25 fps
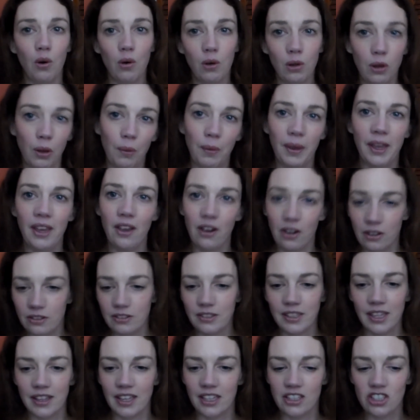all the way
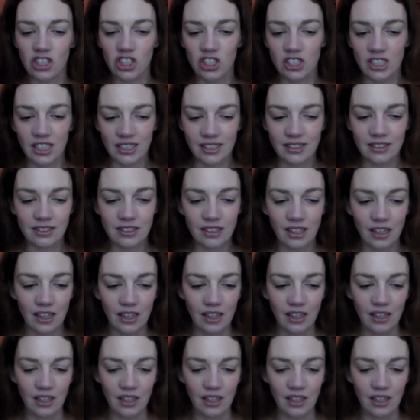under, that she didn't